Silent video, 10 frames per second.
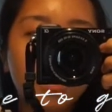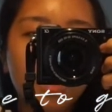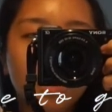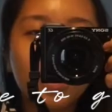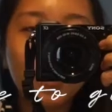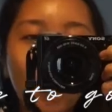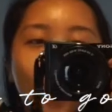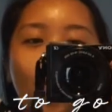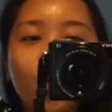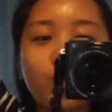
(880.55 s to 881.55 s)
heading
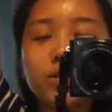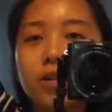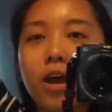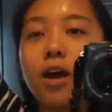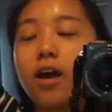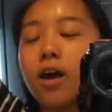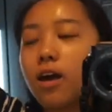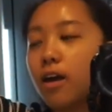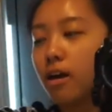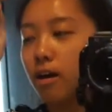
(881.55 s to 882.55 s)
home
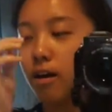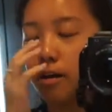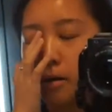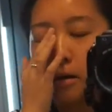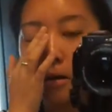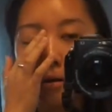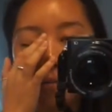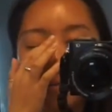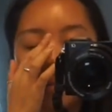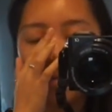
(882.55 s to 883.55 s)
today.
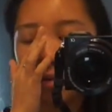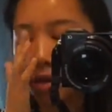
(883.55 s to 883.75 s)
So